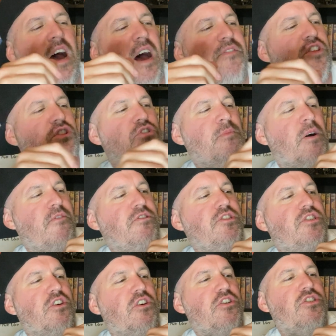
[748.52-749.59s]
Have to do my
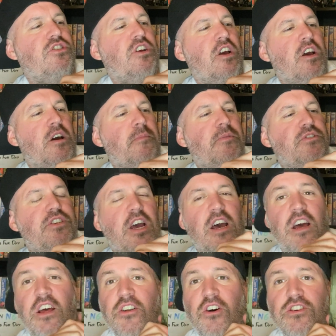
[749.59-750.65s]
research, but yeah,
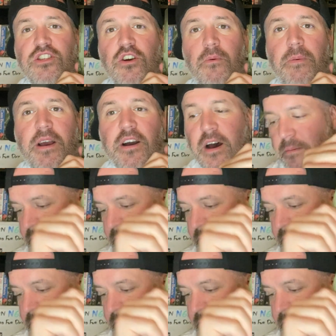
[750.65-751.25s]
nice little pickup.